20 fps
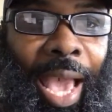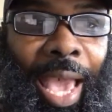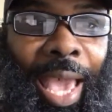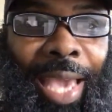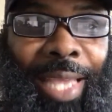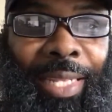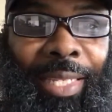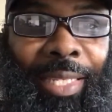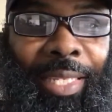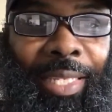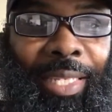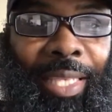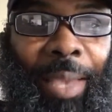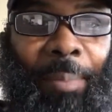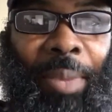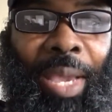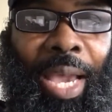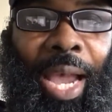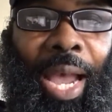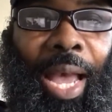and
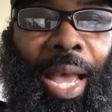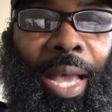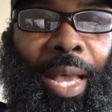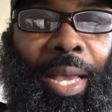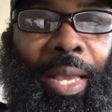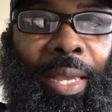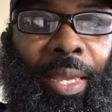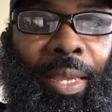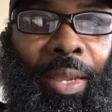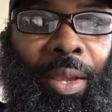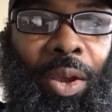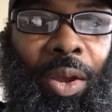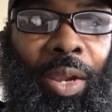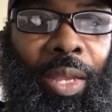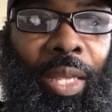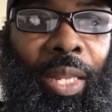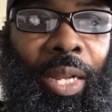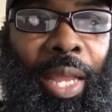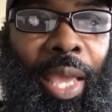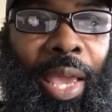simcha, or
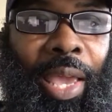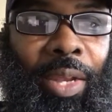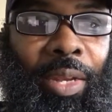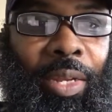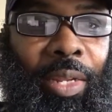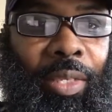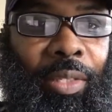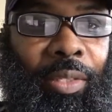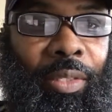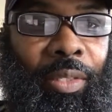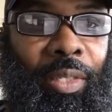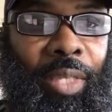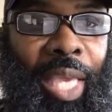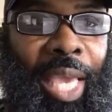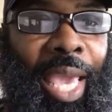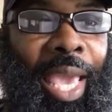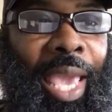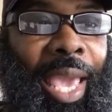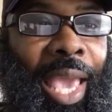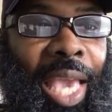gladness,
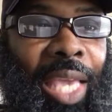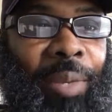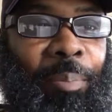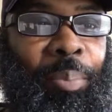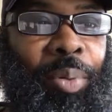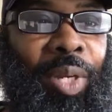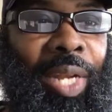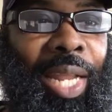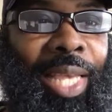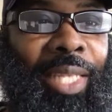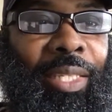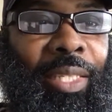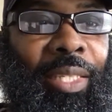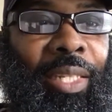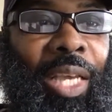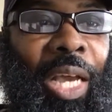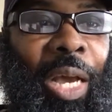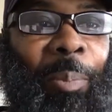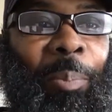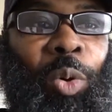and
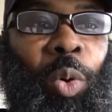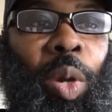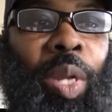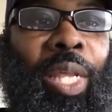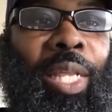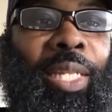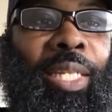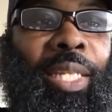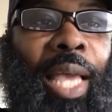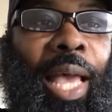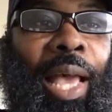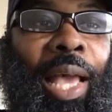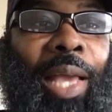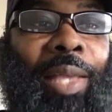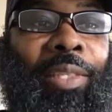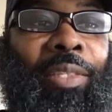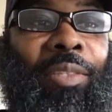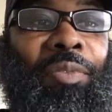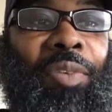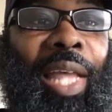pleasant appointed
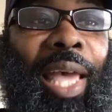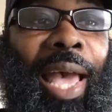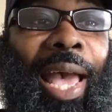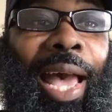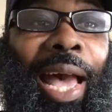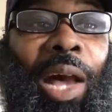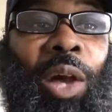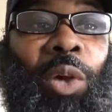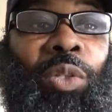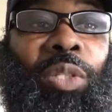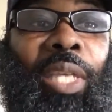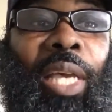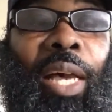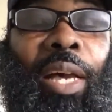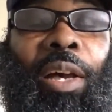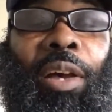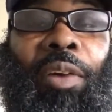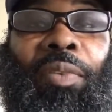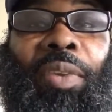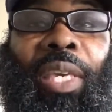times for the house
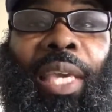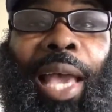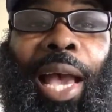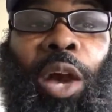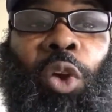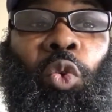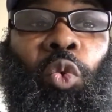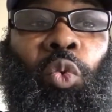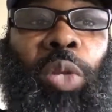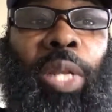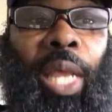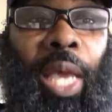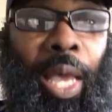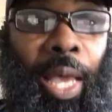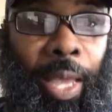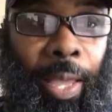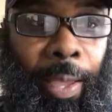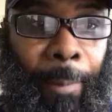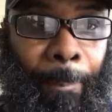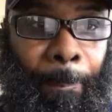of Yahudah.